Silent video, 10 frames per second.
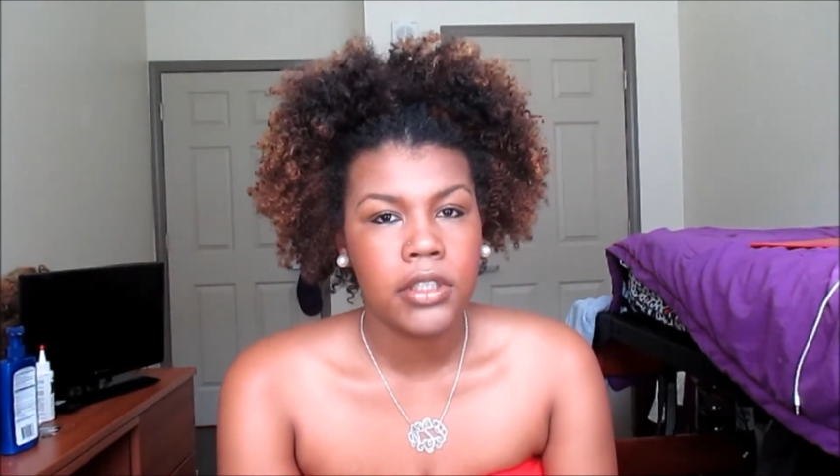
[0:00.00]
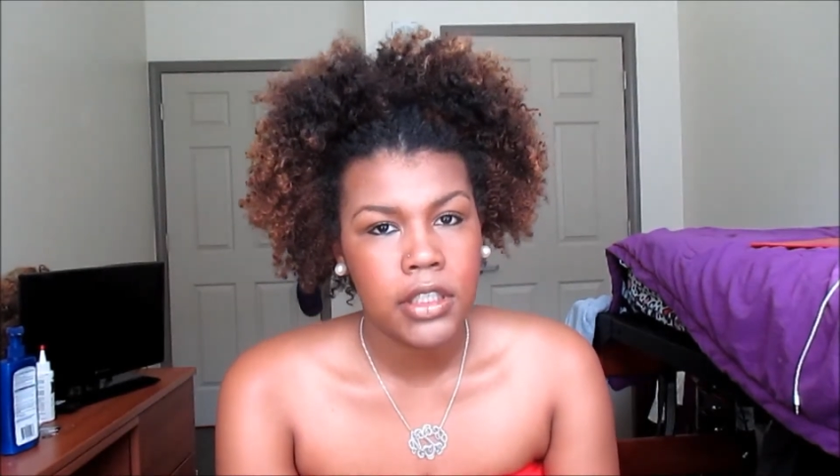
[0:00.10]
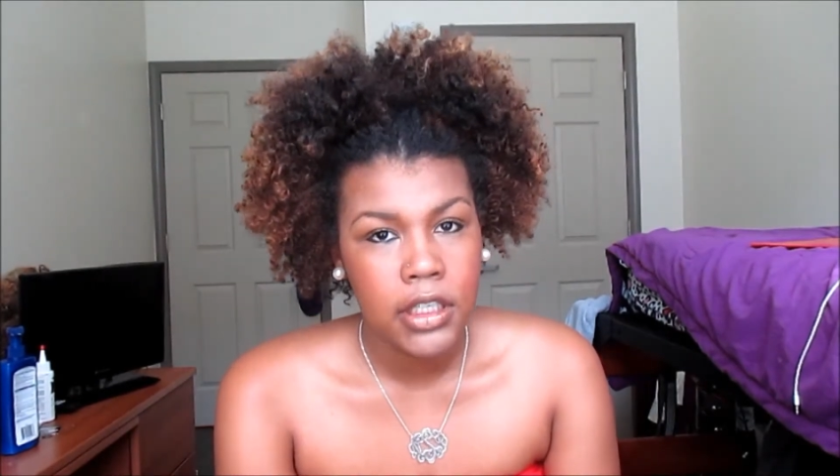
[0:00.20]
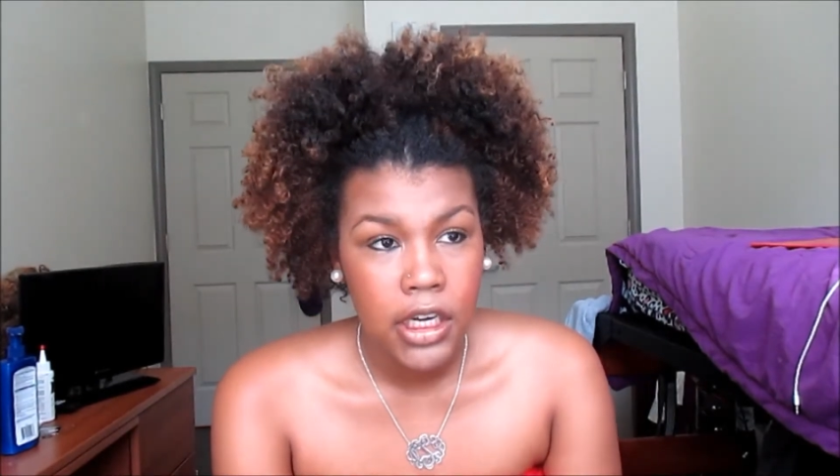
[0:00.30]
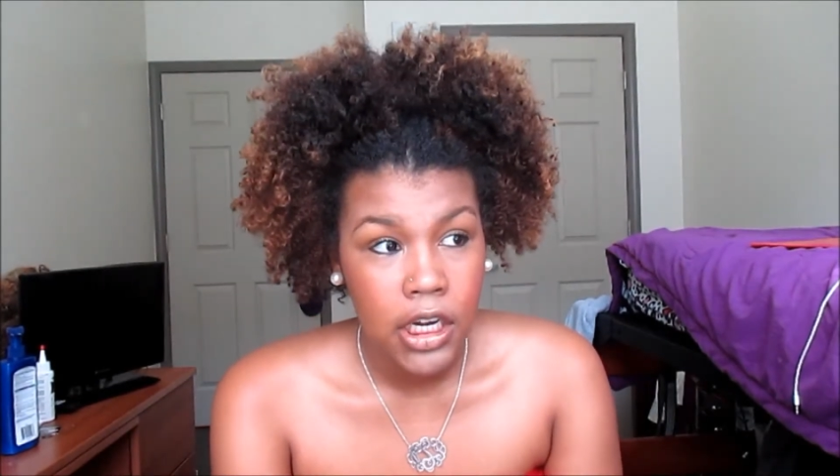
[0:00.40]

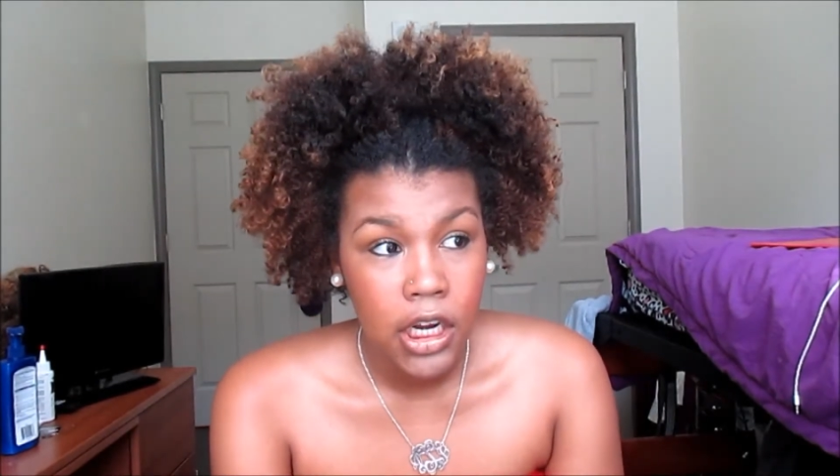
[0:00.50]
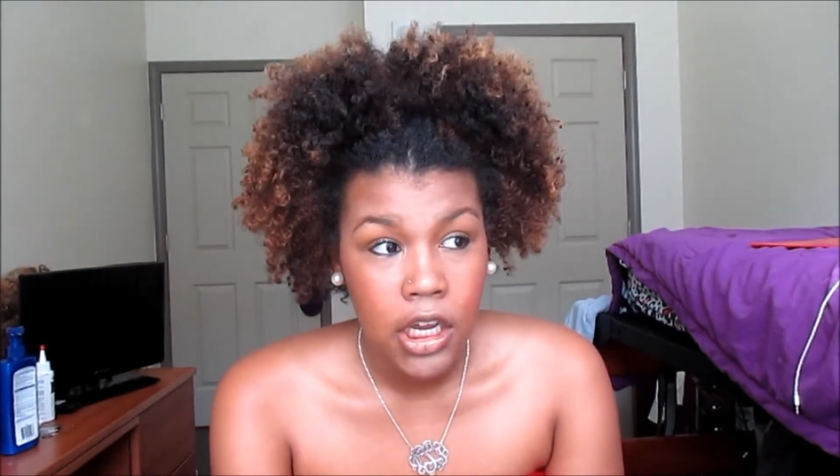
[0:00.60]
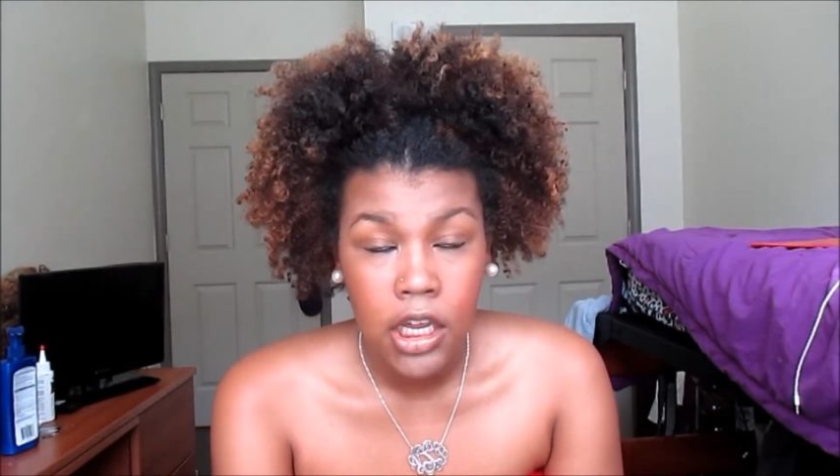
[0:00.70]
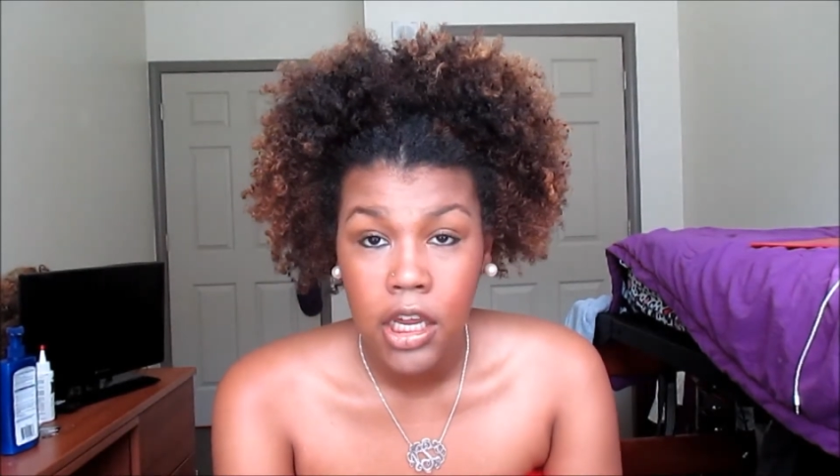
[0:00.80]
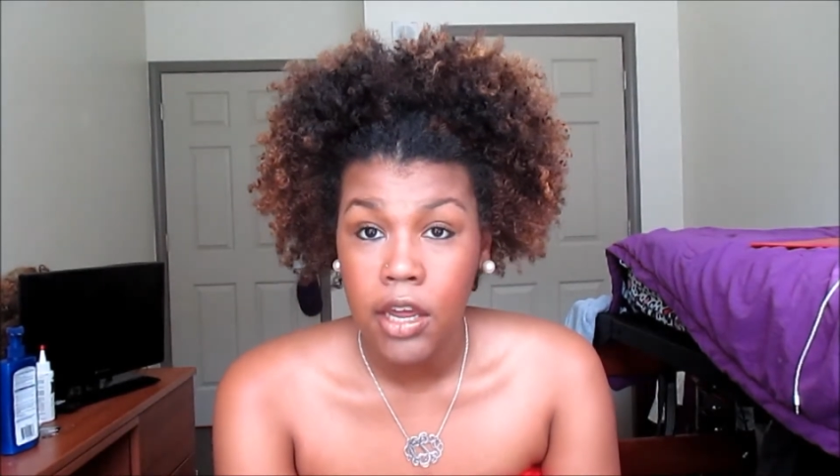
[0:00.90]
see
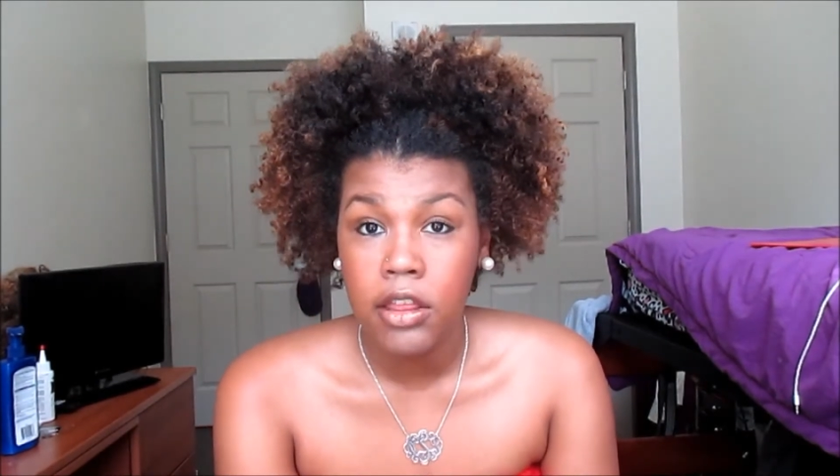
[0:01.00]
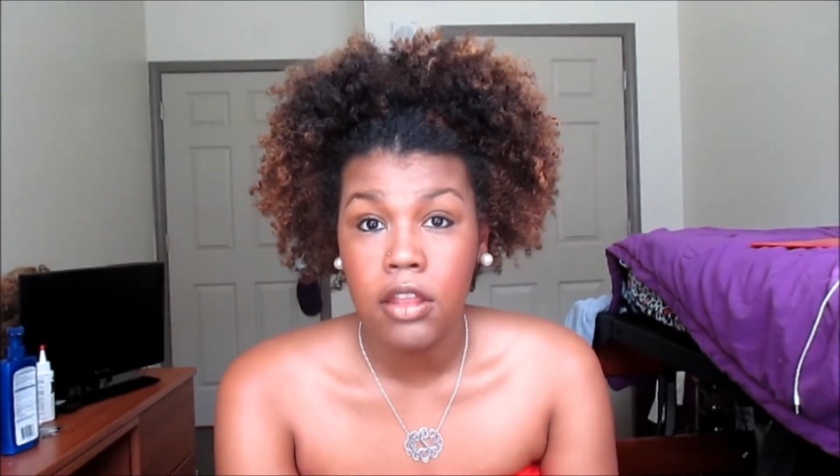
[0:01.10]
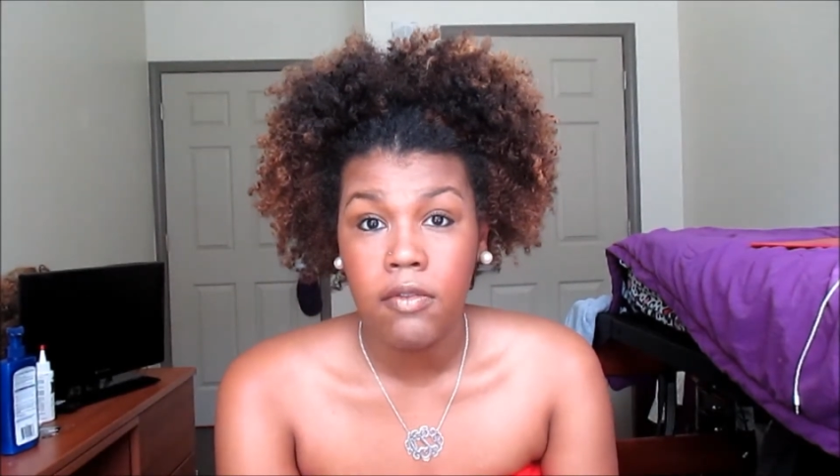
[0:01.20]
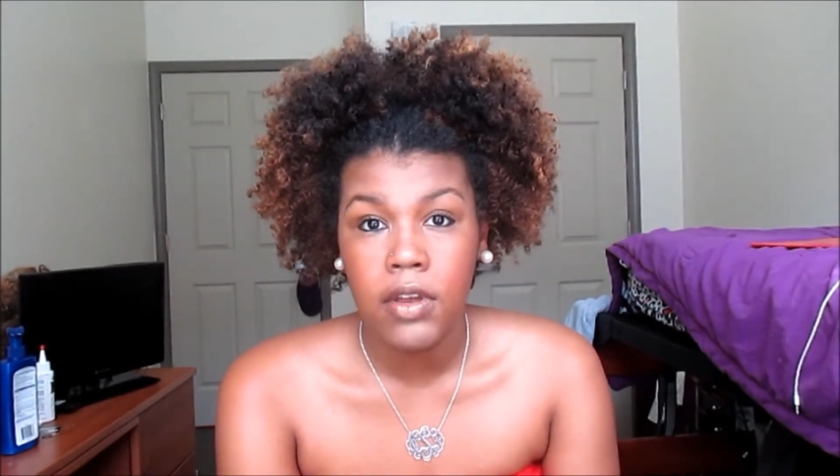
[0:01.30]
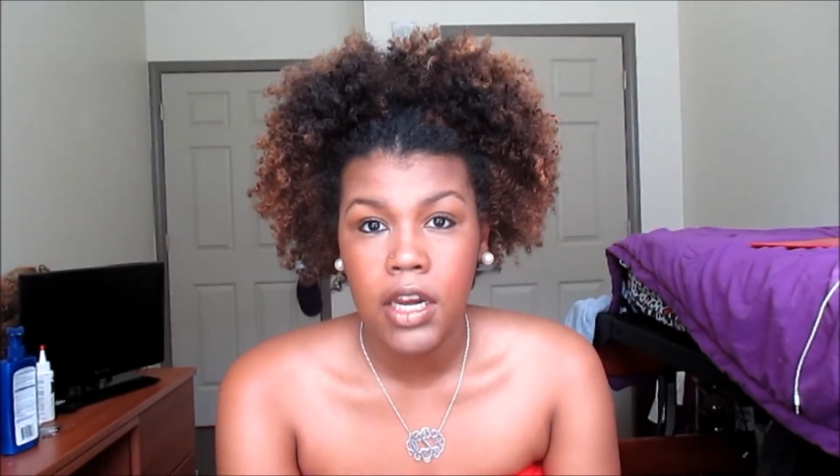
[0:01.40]
in the
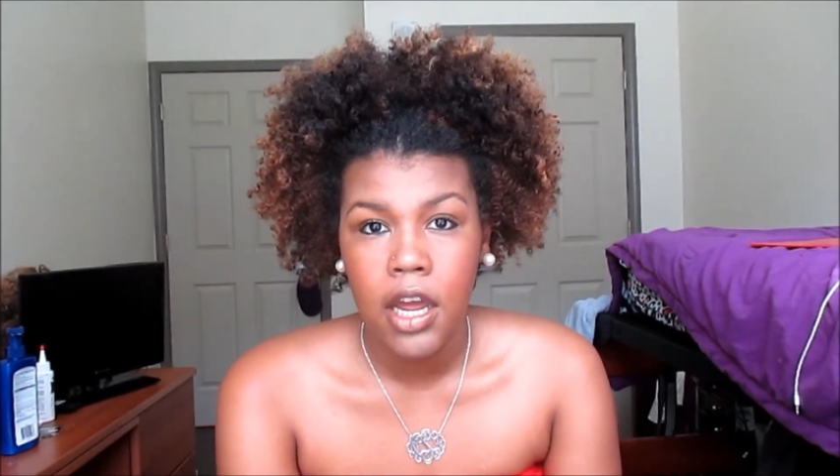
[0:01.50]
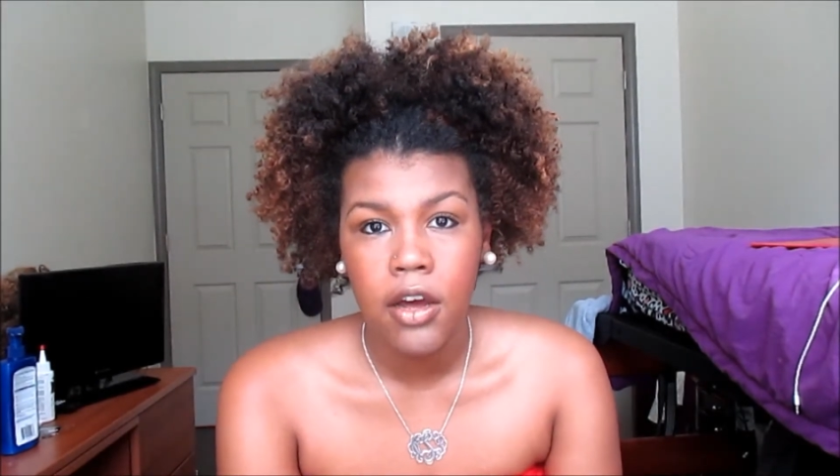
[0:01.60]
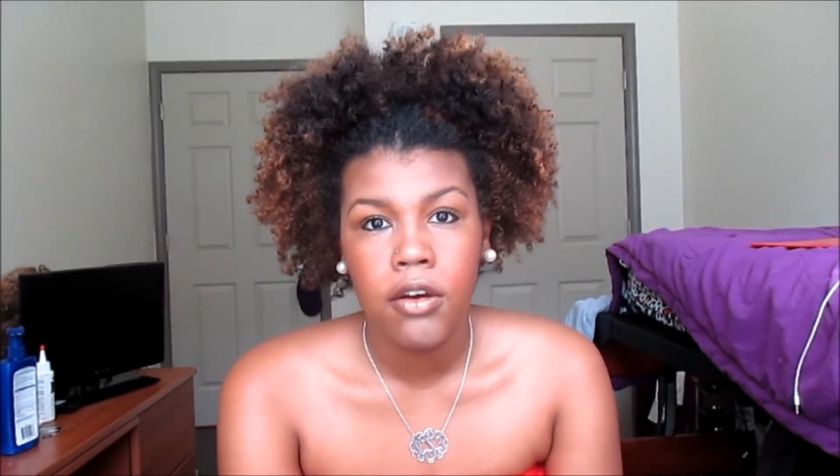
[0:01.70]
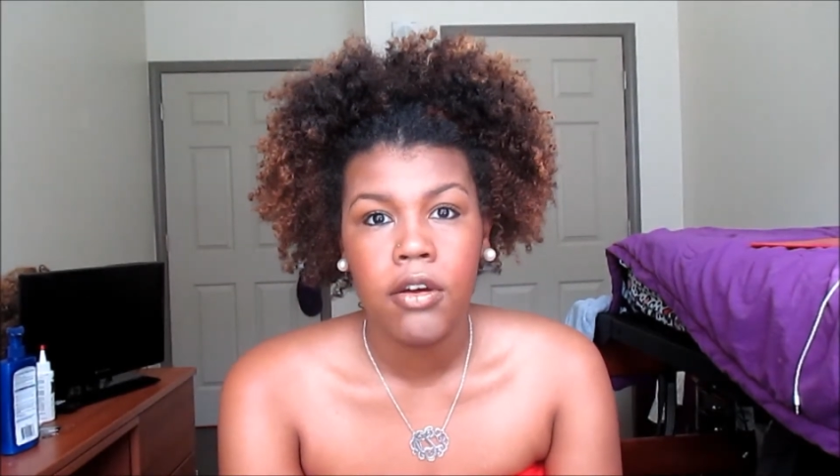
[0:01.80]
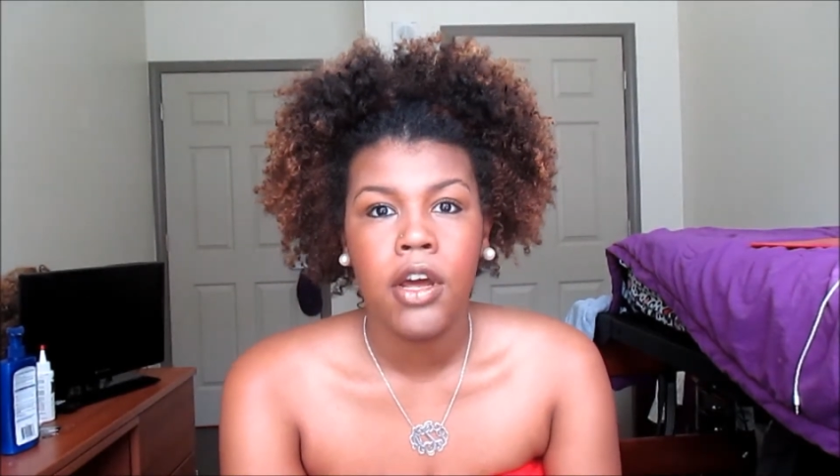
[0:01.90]

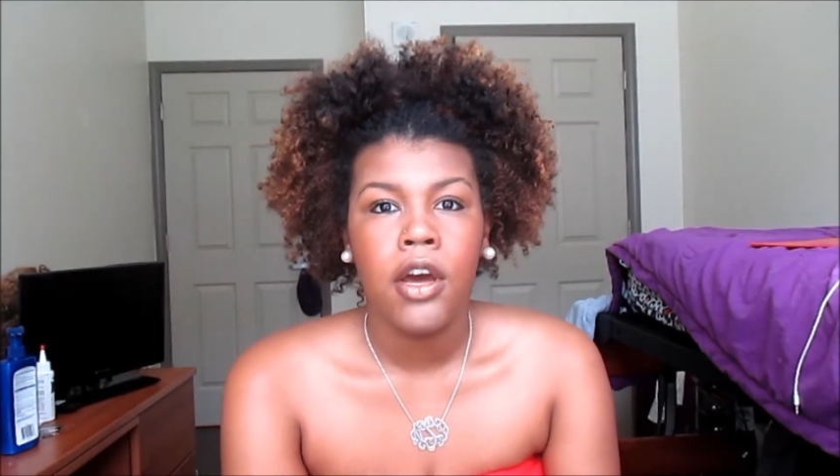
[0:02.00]
video,